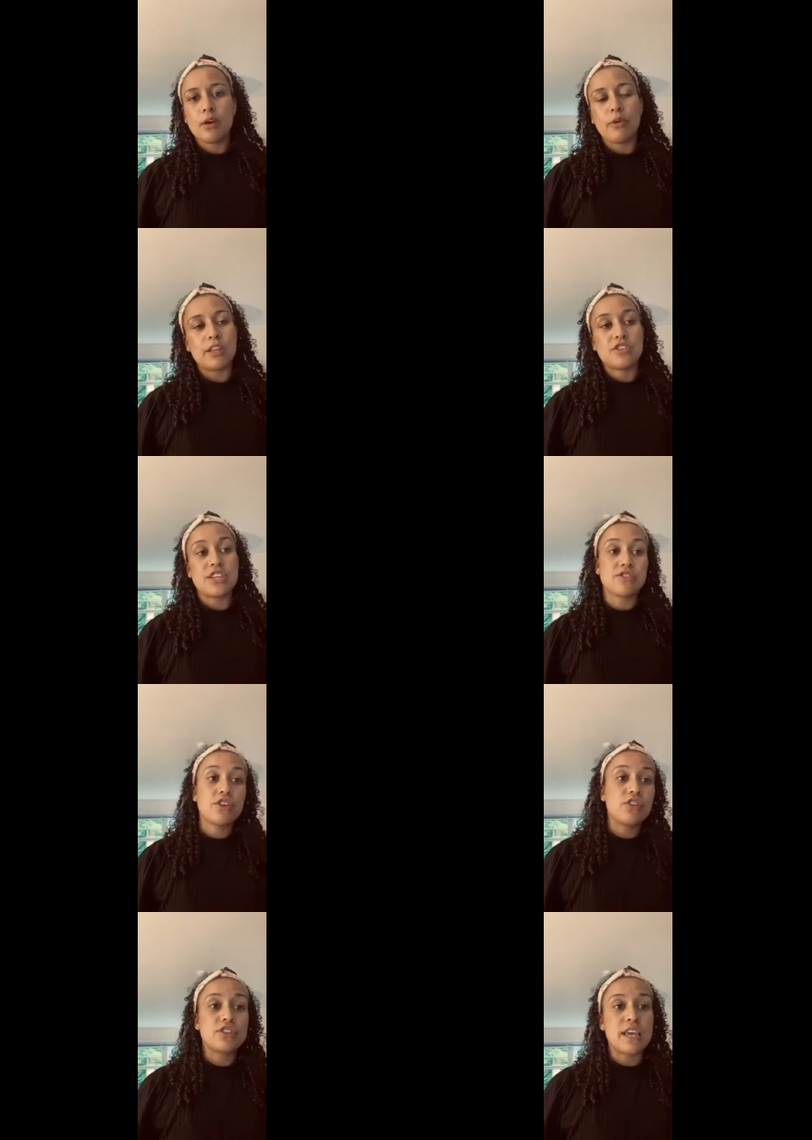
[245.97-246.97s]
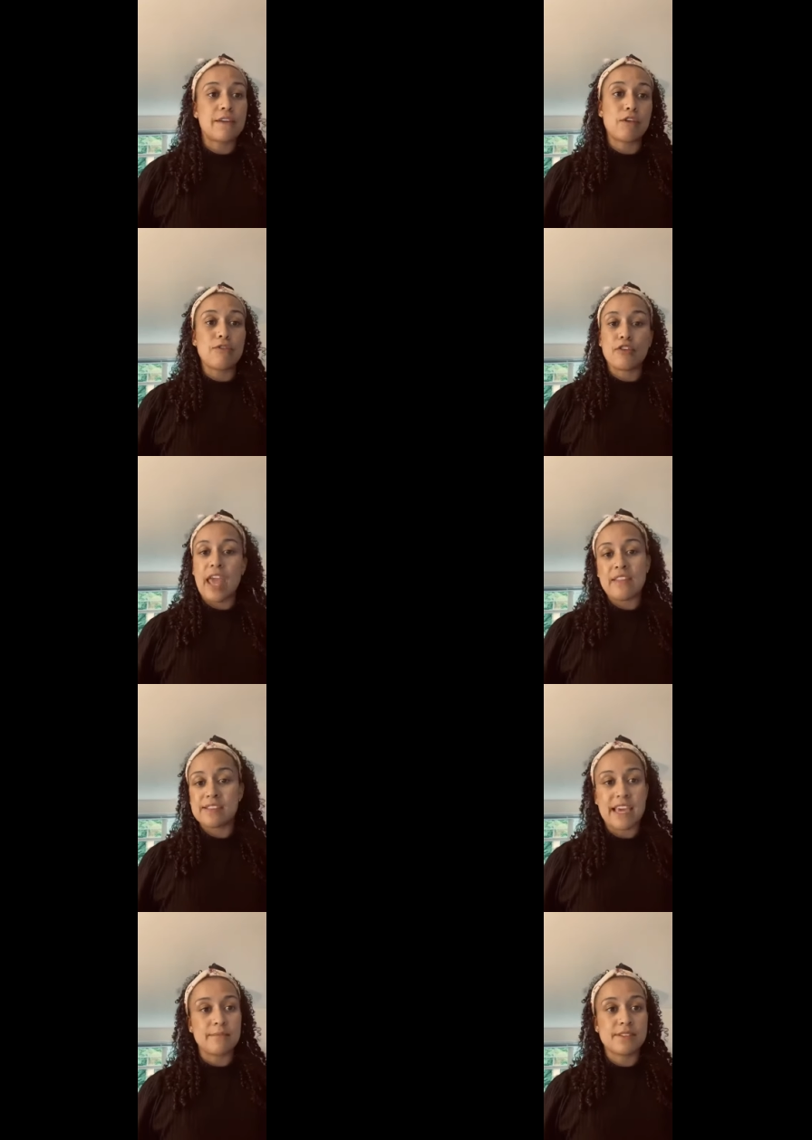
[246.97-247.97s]
which is good if you forget
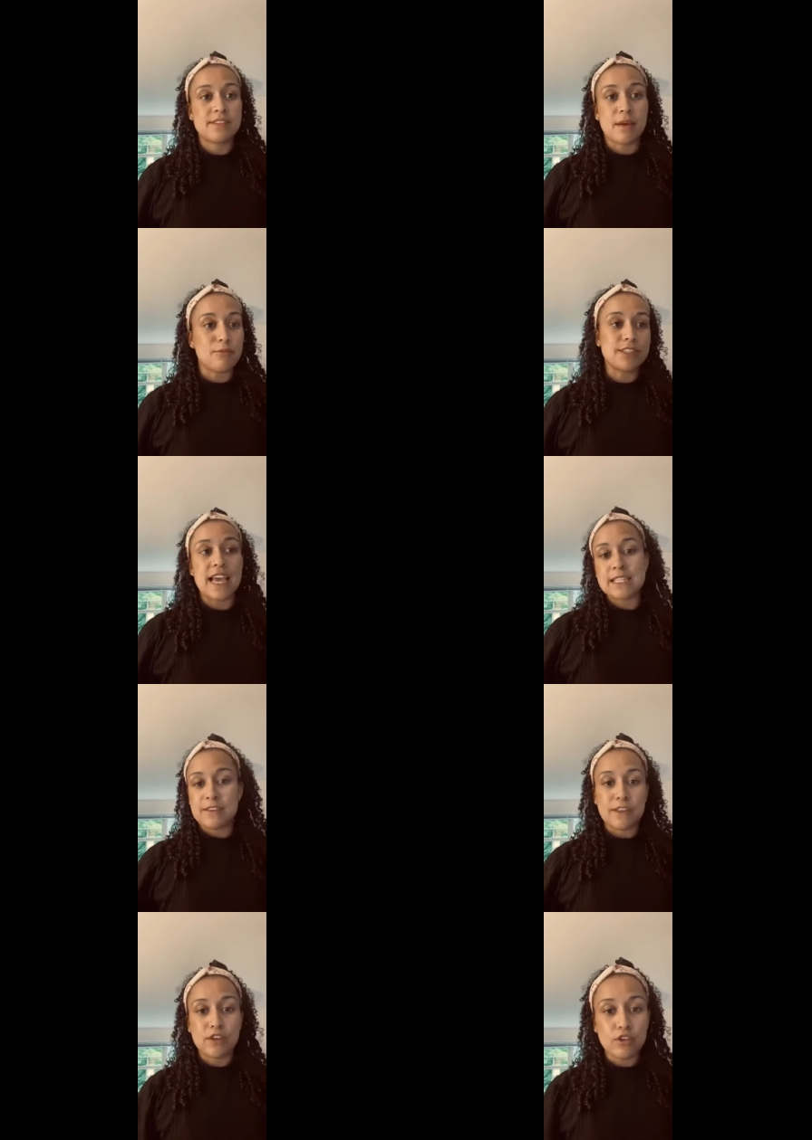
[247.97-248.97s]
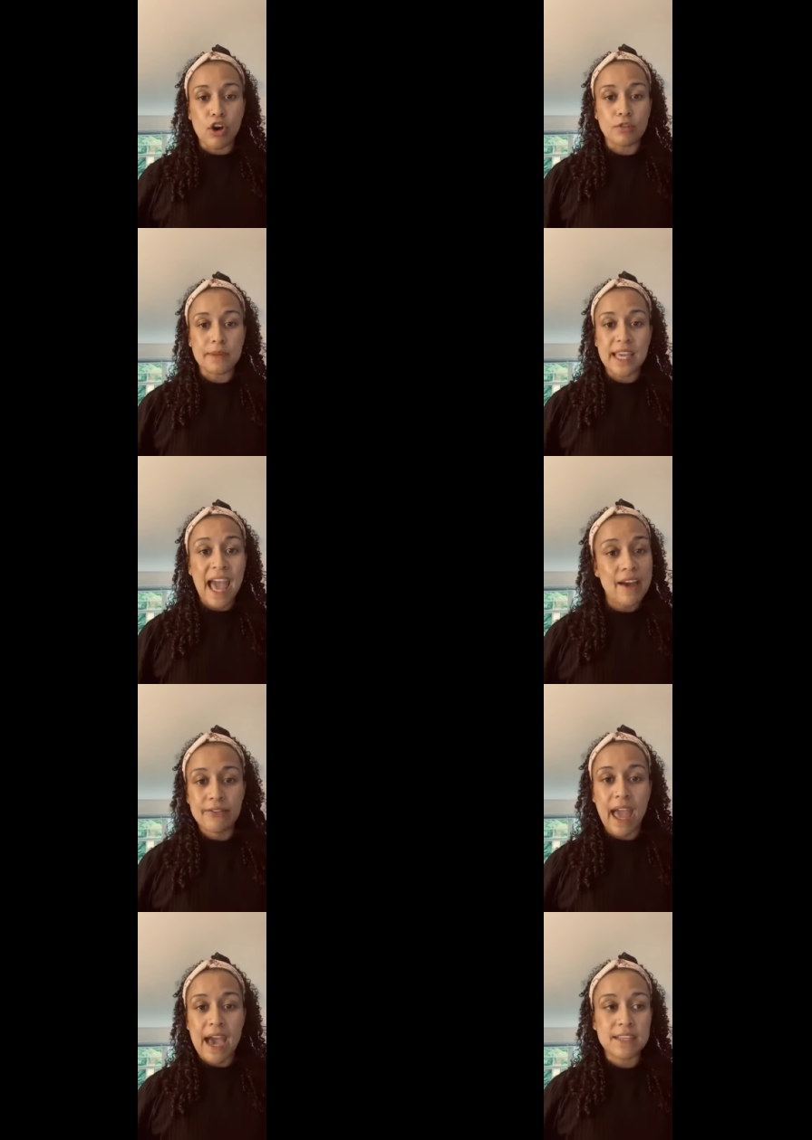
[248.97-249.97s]
the times someone's asked if they could call me
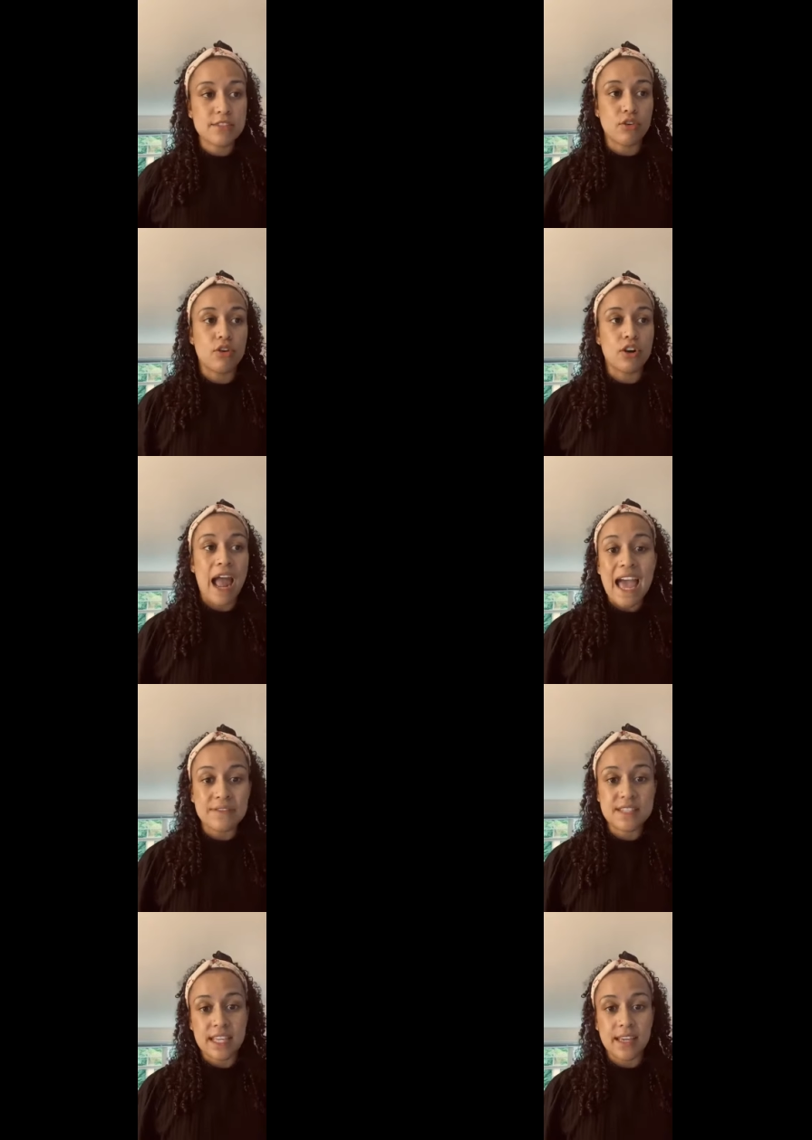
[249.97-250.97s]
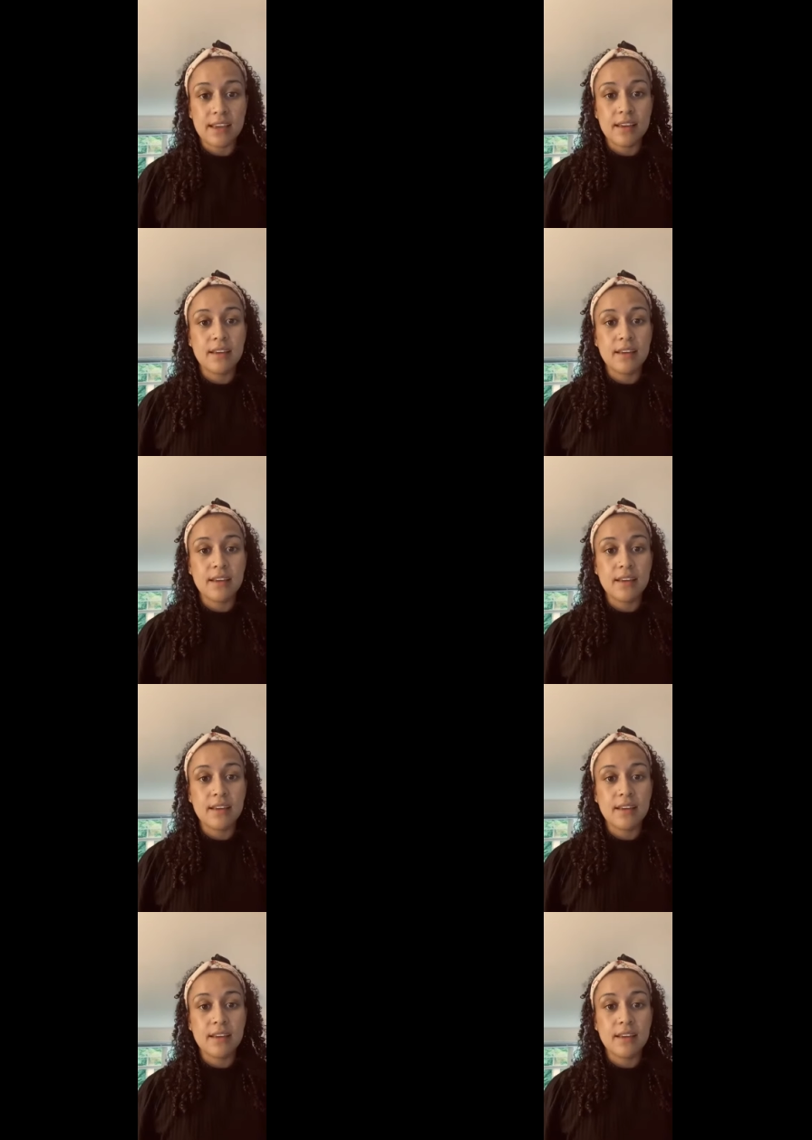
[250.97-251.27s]
half-caste or half-say.